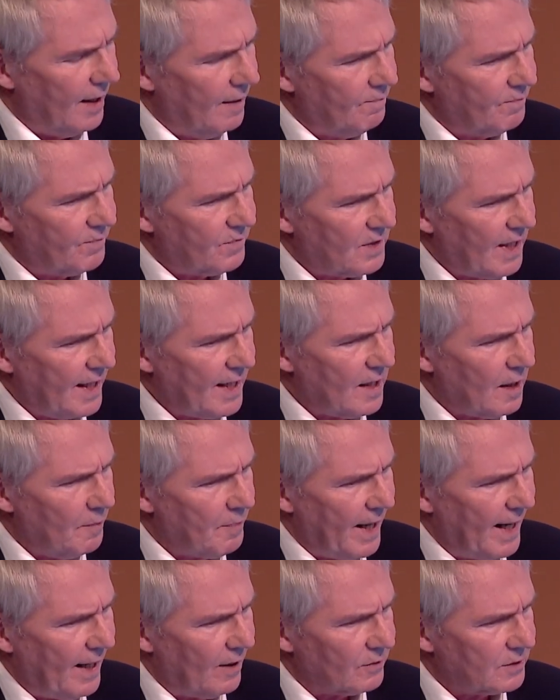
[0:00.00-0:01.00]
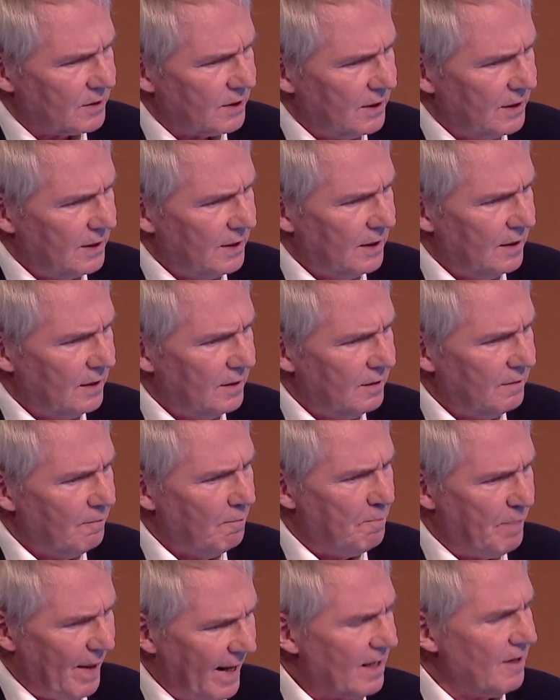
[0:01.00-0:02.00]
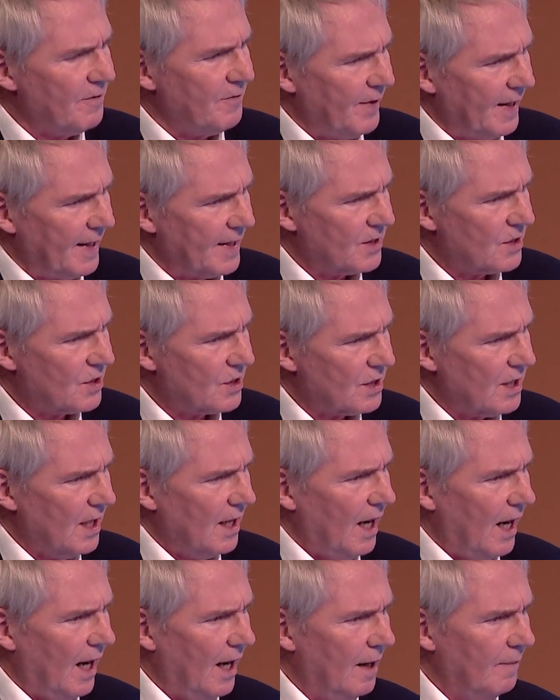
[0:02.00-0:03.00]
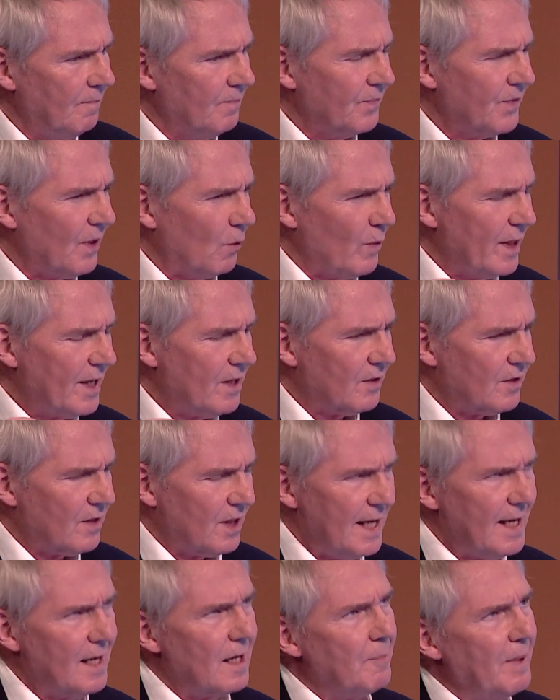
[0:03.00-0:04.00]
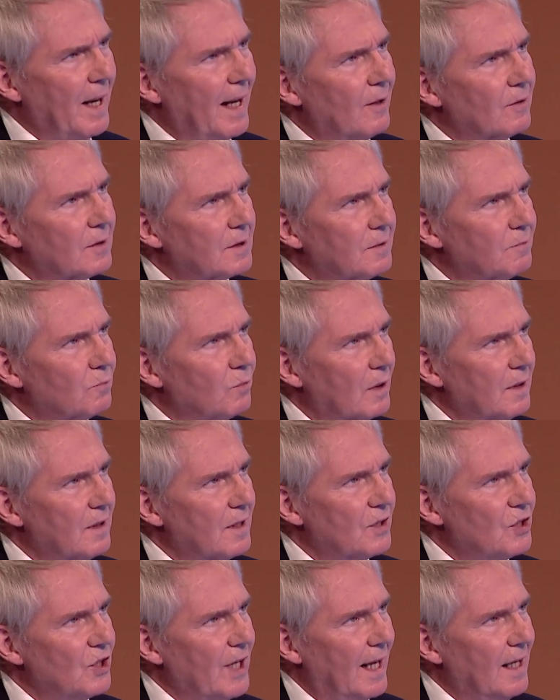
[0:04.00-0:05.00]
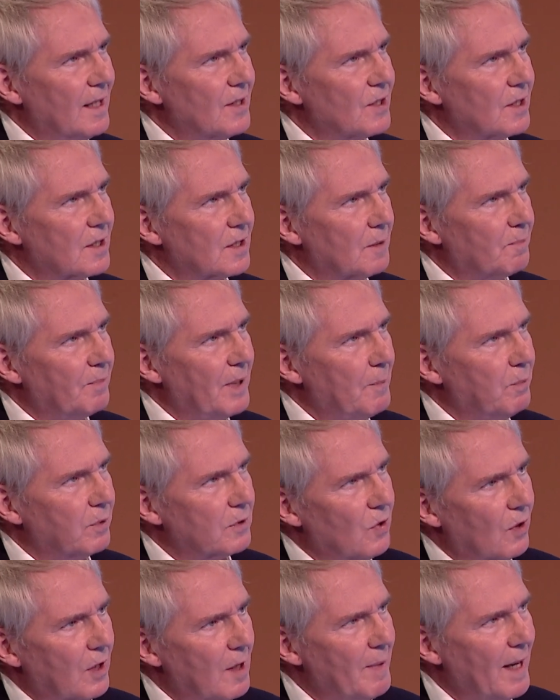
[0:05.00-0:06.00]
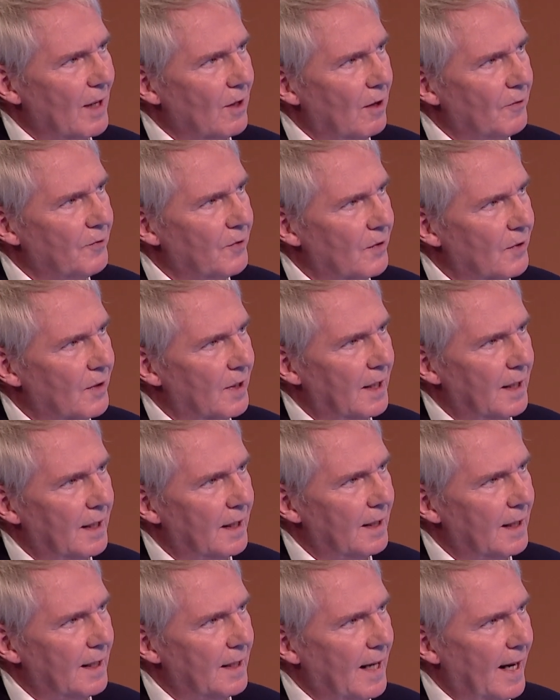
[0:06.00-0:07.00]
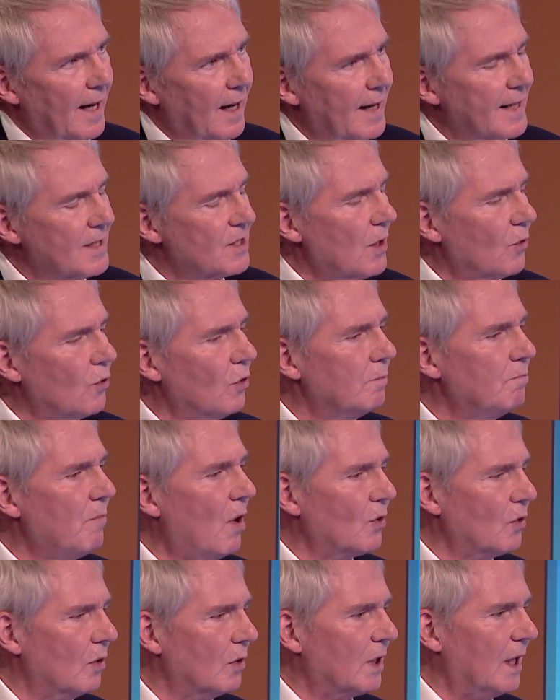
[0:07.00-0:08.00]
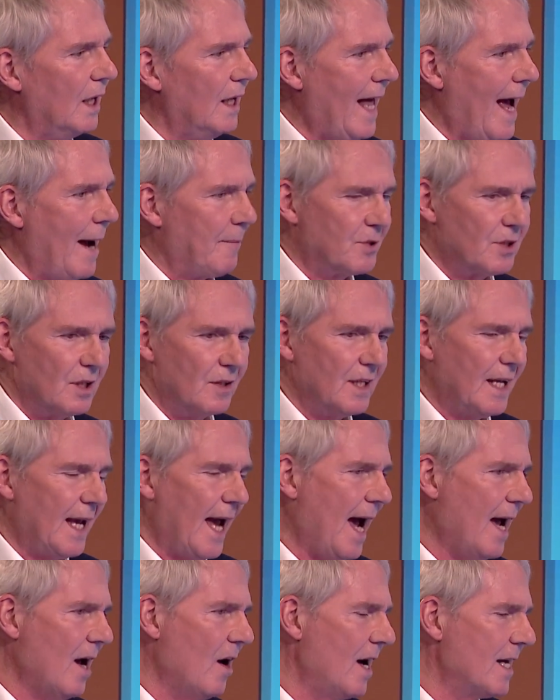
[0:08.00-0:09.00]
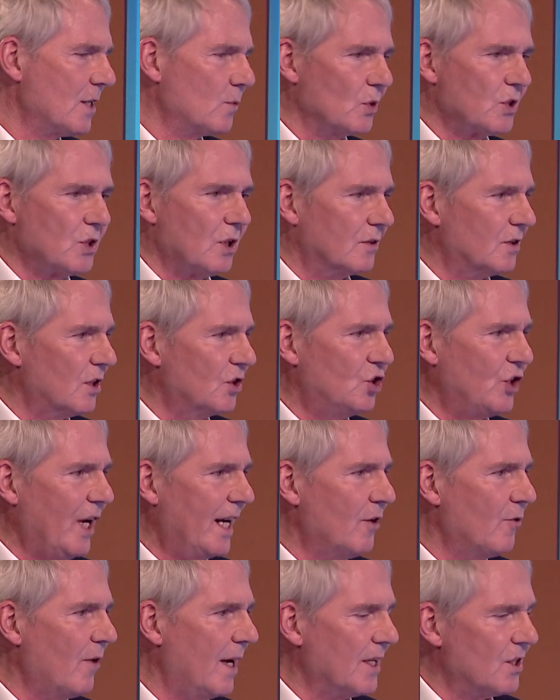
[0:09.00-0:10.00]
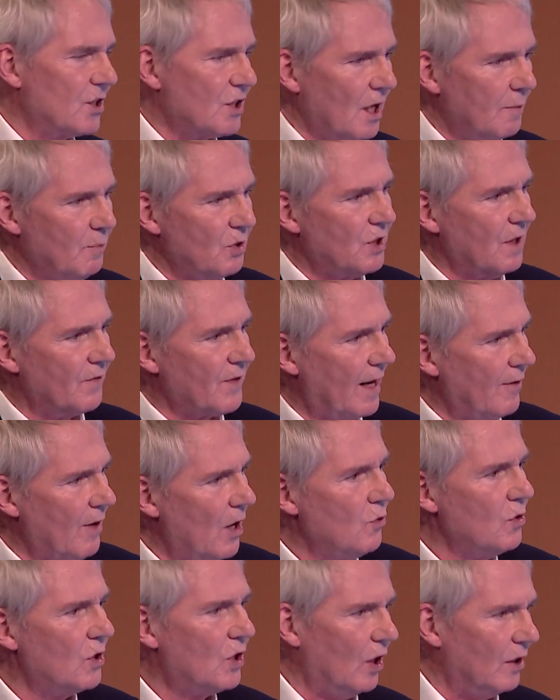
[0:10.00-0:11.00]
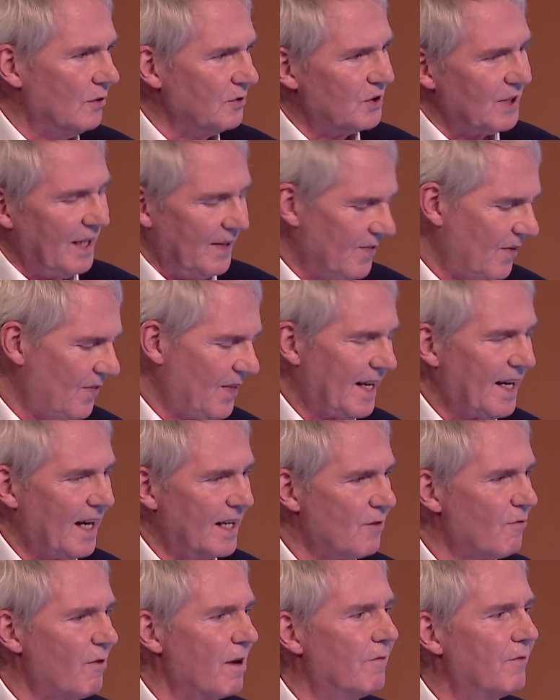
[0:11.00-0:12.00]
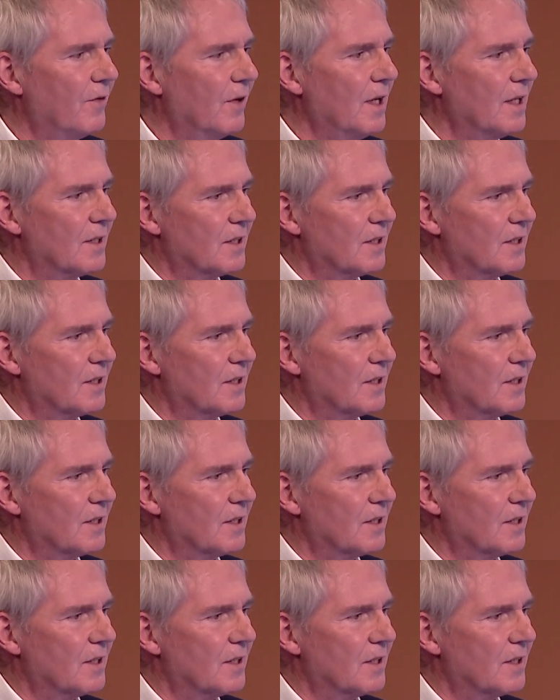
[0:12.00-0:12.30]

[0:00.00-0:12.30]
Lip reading: think about benefits, that we could think about one of the challenges that people talk about often in AI is so-called model collapse, that the AIs will start to generate so much of their own content that they kind of revert to